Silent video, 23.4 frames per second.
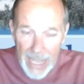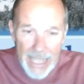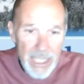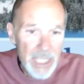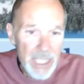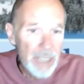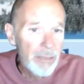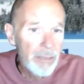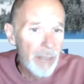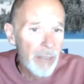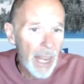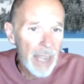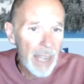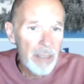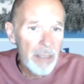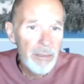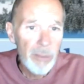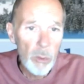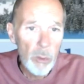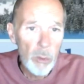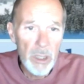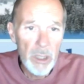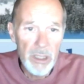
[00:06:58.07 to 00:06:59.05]
It's
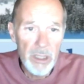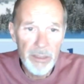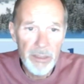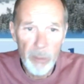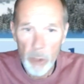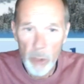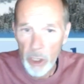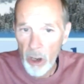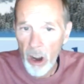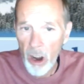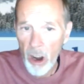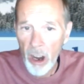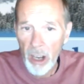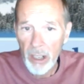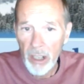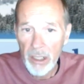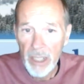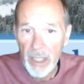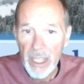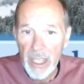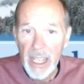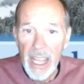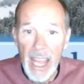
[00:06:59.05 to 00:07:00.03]
divine fullness for your
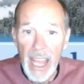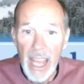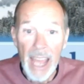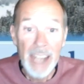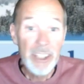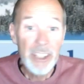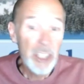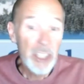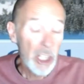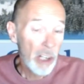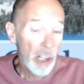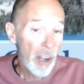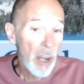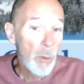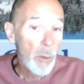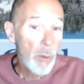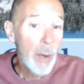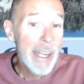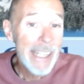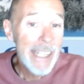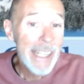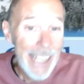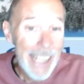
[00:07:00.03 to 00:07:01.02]
heart, and it's a
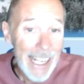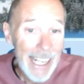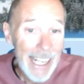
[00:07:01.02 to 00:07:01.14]
great way to